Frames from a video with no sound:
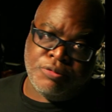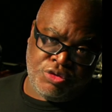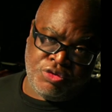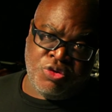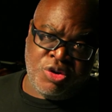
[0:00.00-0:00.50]

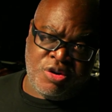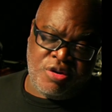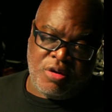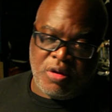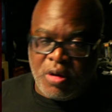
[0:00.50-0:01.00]
Screw
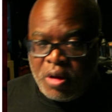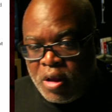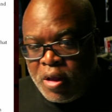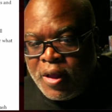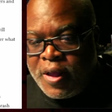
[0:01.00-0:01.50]
her,
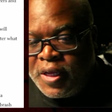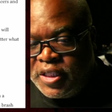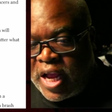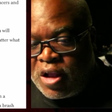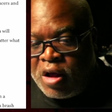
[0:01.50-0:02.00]

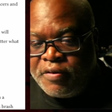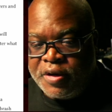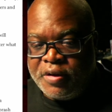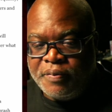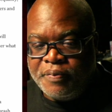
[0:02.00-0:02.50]
Jack
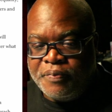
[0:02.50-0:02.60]
offered.